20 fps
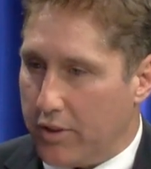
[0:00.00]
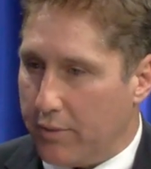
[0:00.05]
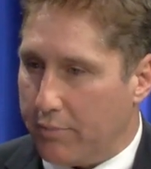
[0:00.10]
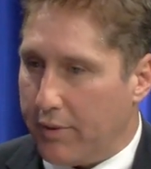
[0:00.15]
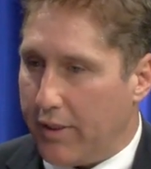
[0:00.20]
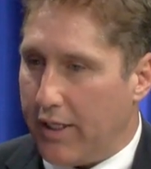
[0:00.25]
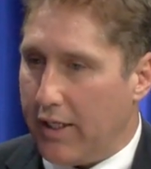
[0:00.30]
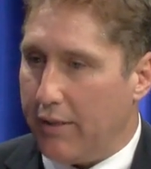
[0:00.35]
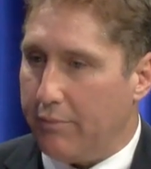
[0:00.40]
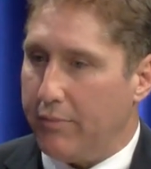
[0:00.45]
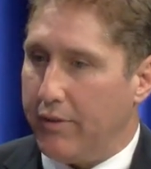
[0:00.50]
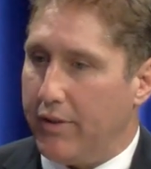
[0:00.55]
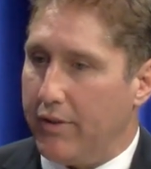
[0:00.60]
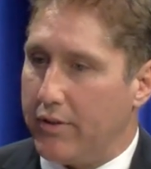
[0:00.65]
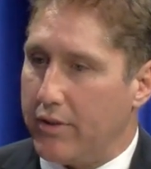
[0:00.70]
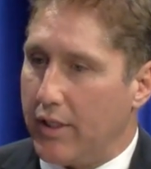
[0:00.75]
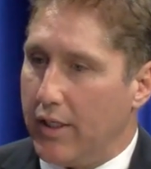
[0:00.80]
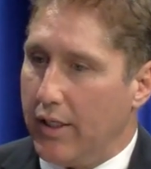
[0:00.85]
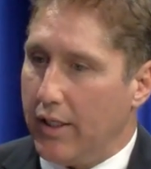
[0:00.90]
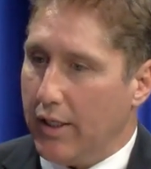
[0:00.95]

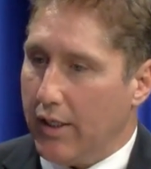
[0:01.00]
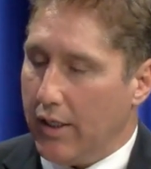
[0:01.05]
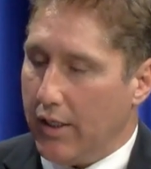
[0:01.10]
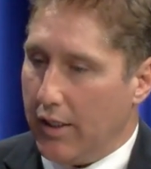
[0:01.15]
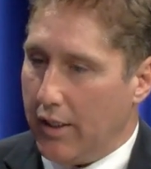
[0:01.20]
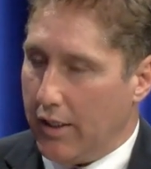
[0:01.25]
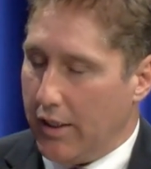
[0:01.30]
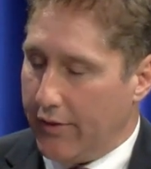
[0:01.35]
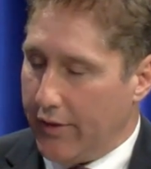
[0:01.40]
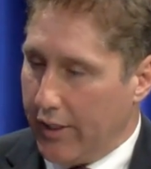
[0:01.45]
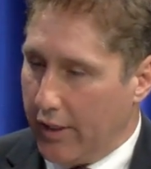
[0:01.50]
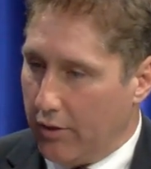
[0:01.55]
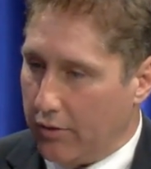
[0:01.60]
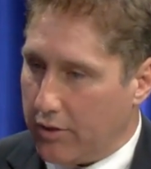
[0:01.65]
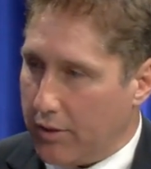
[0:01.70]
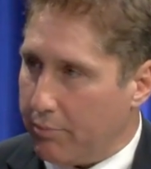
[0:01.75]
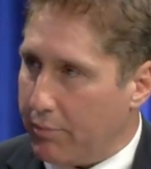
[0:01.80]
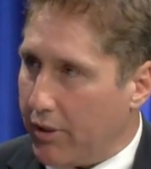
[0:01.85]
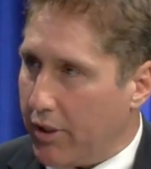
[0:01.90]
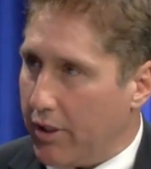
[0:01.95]
department, uh, the health
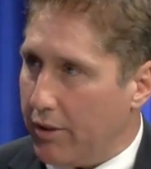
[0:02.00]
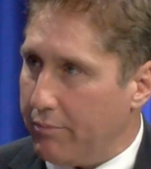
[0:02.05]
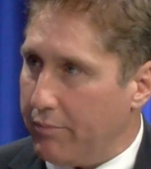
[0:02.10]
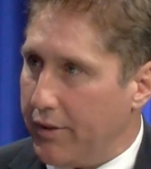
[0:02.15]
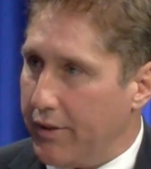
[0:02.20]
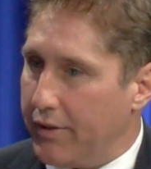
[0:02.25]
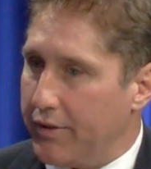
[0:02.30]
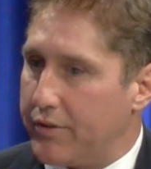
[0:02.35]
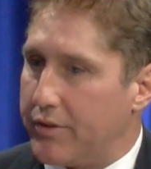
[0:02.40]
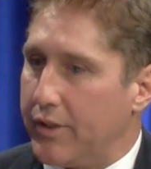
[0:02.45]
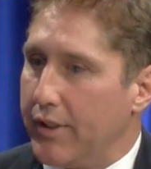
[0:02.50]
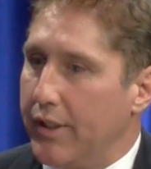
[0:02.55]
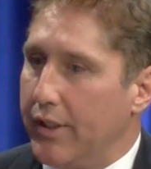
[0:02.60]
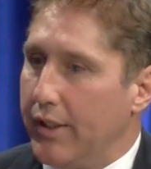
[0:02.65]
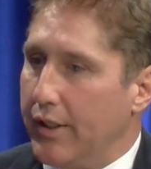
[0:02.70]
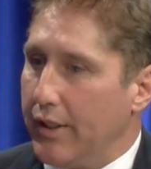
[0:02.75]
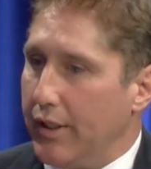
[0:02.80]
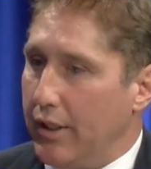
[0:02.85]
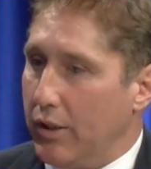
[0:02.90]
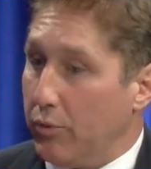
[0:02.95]
department,
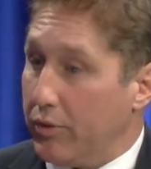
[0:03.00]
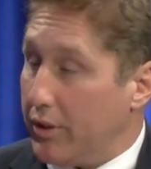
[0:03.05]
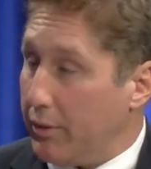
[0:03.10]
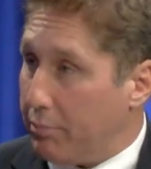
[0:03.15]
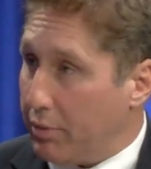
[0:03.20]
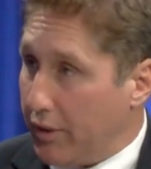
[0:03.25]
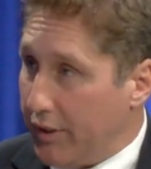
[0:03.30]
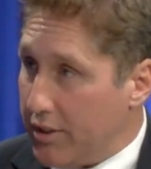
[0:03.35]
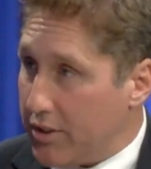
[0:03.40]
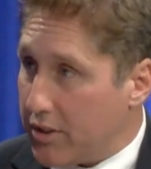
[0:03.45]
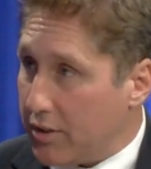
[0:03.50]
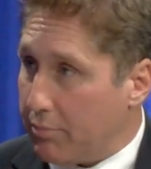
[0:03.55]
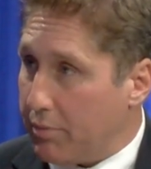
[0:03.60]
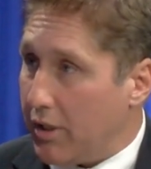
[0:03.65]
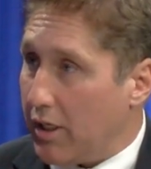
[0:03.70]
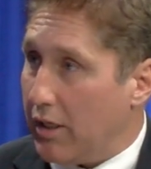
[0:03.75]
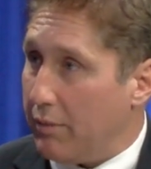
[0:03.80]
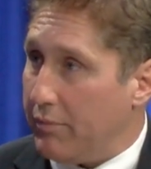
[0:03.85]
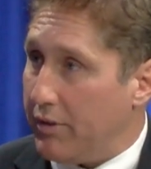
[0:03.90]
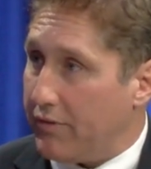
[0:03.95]
uh, with the police
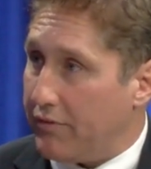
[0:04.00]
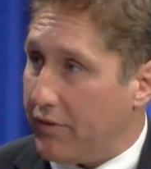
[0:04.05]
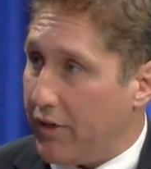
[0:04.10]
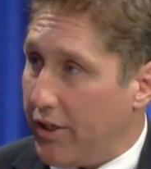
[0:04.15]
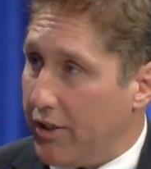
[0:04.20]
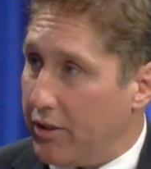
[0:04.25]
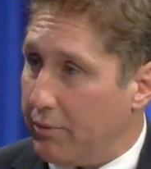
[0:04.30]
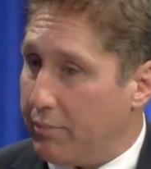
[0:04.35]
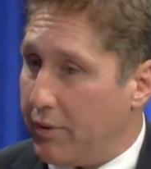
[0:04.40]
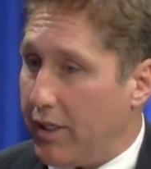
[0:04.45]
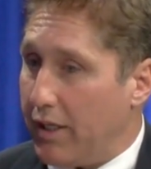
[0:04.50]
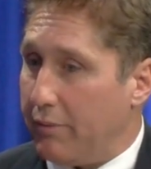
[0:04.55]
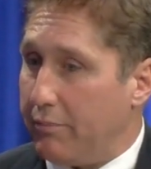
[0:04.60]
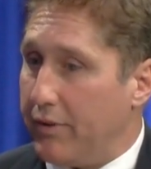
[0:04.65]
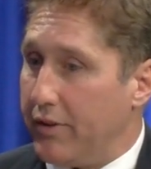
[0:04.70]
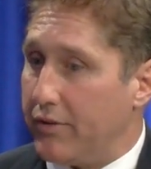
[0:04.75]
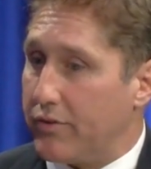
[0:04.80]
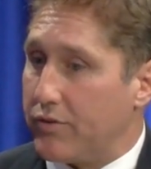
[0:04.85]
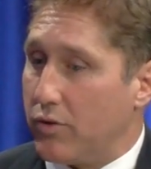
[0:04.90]
department, fire department.